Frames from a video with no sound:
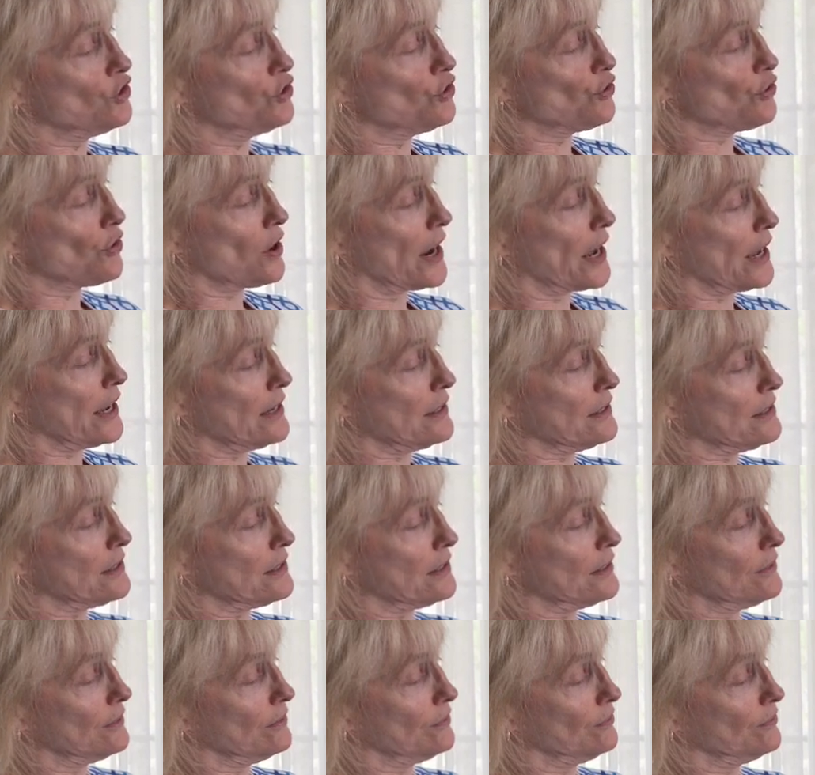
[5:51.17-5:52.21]
straight,
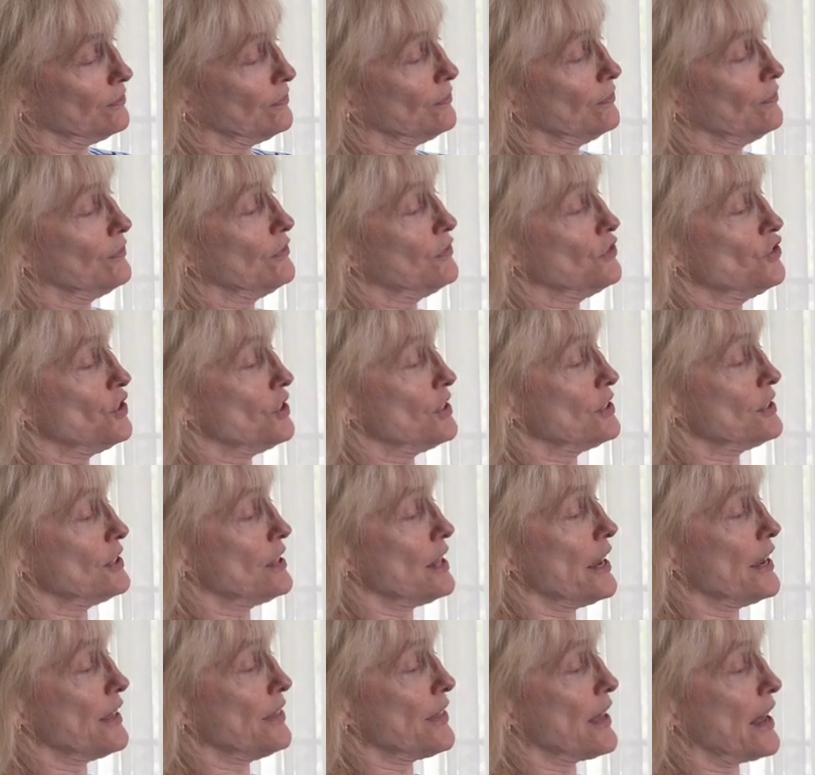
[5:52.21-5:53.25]
just
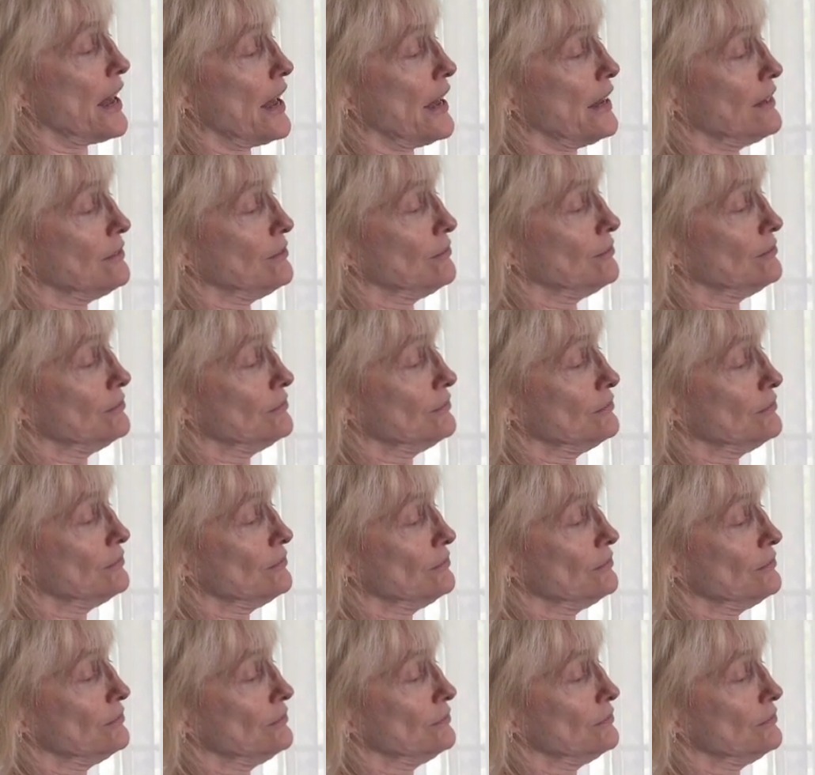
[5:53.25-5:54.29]
like that.
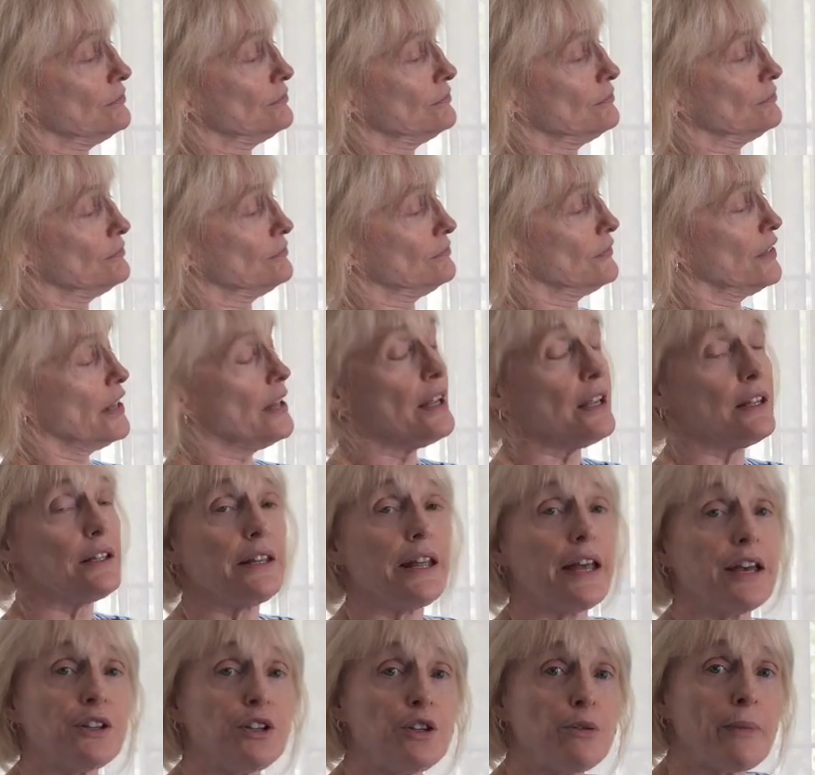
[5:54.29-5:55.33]

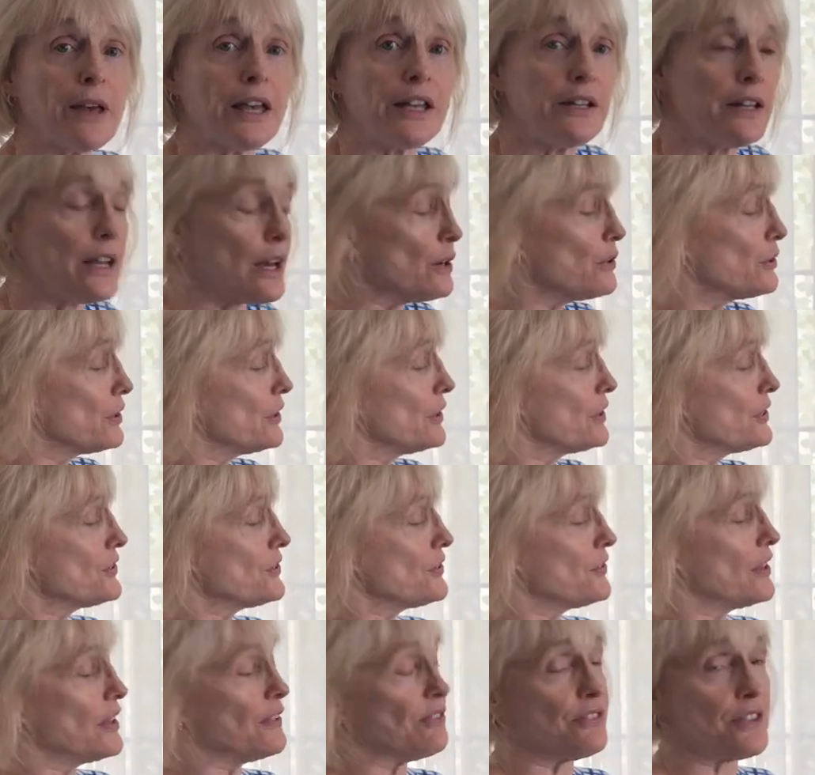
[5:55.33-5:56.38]
Now you may notice
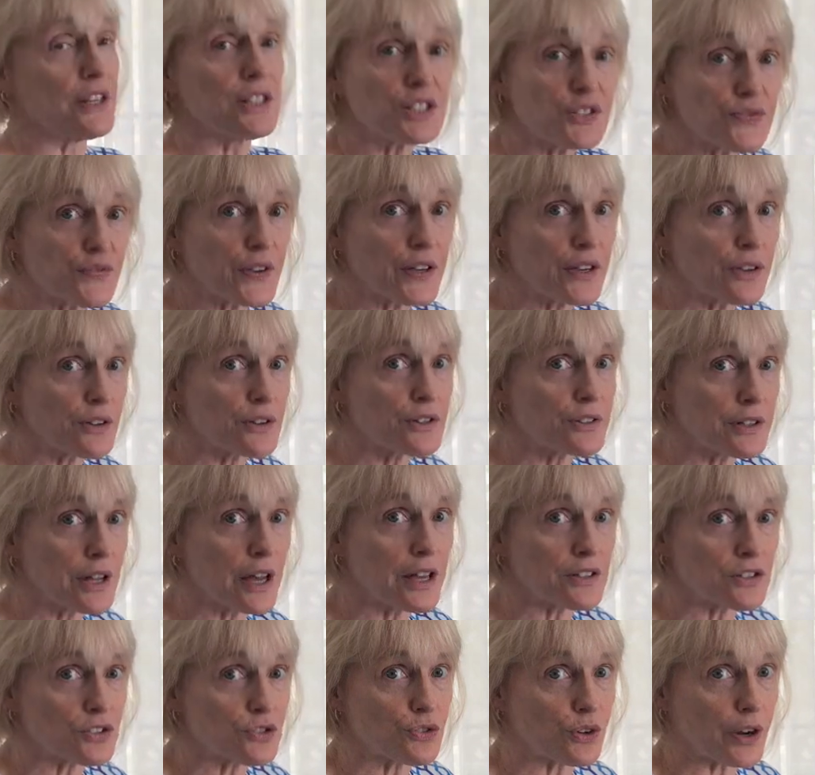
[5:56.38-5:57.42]
that this finger is
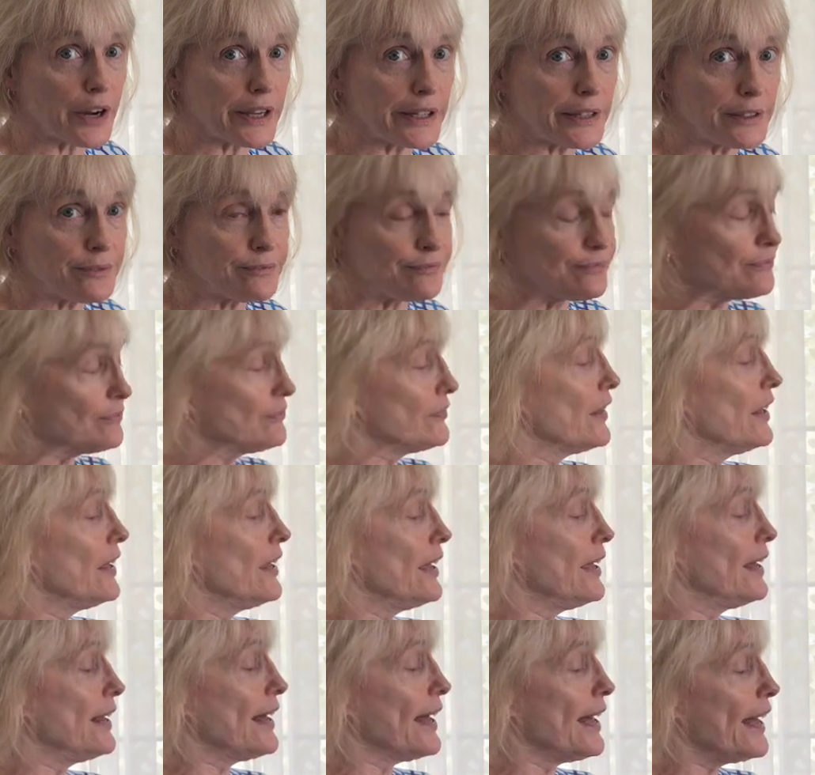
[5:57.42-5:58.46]
not straight.
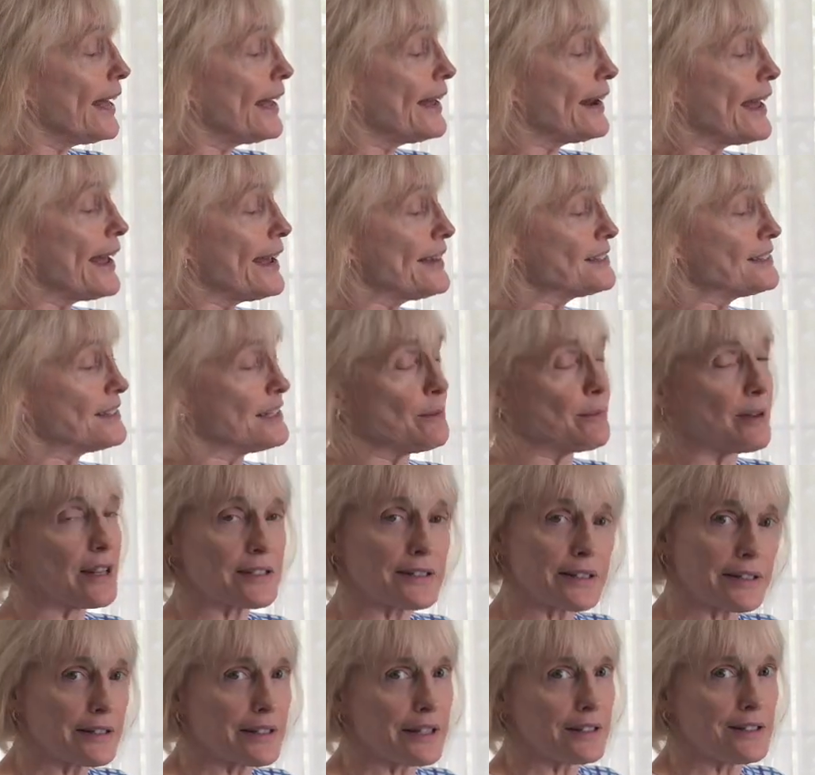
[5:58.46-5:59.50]
And I had asked him, I
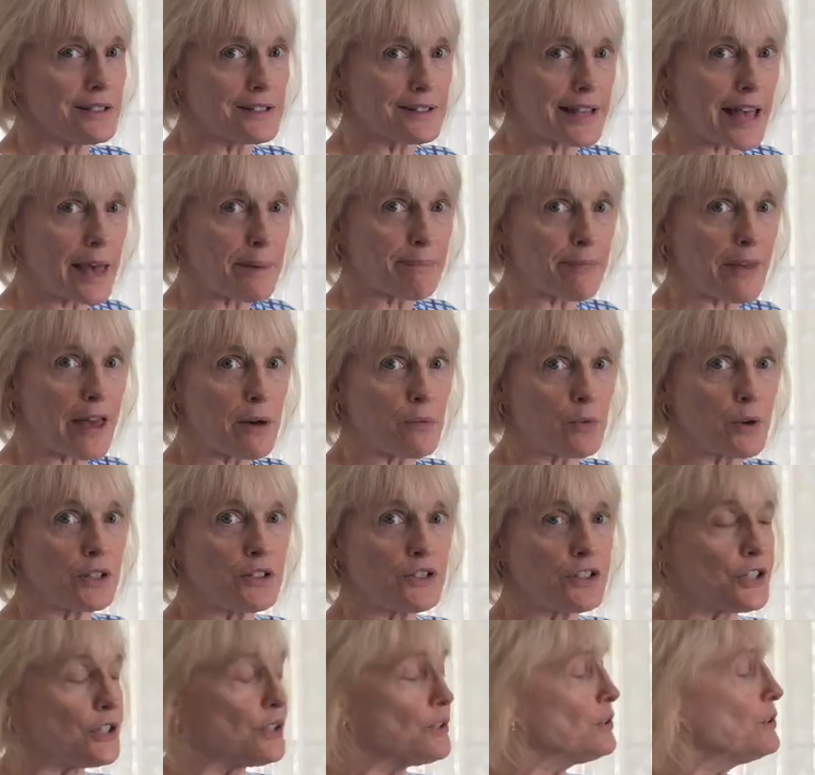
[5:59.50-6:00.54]
said, can you zap that
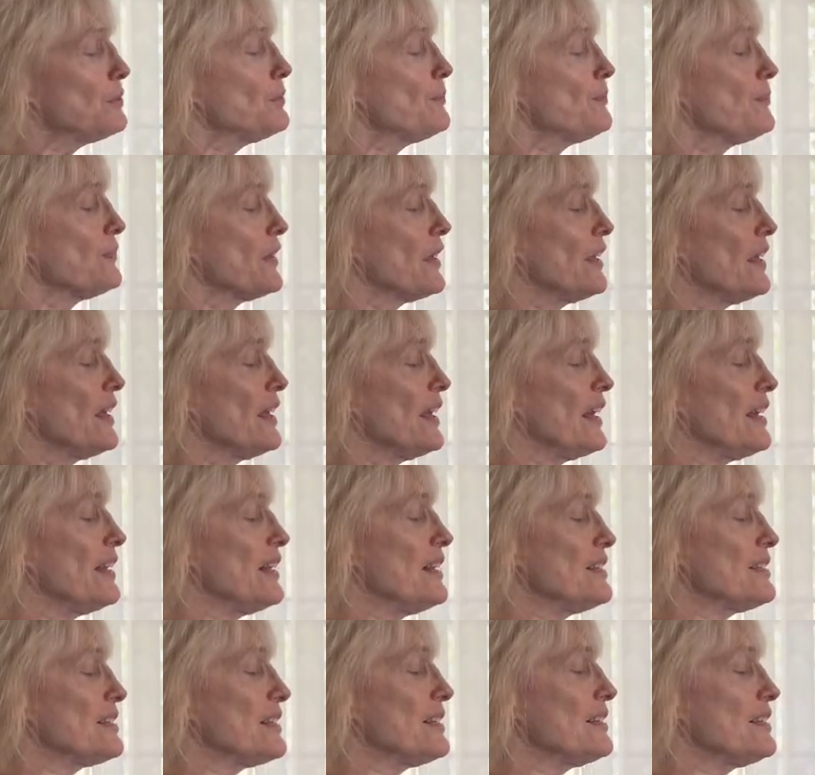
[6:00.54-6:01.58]
one too? And
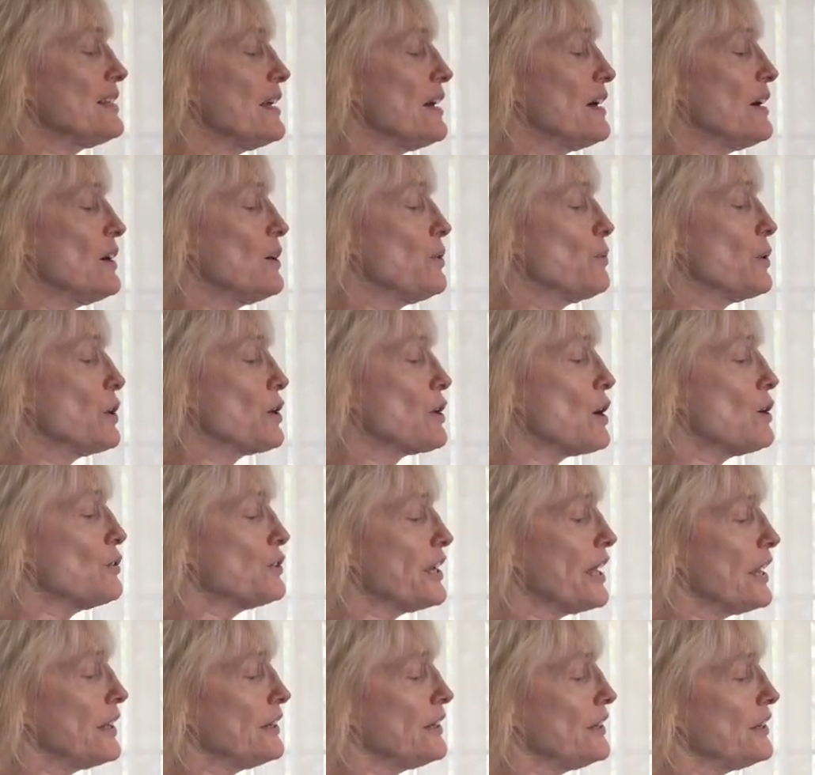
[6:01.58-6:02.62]
he said, no, we'll go down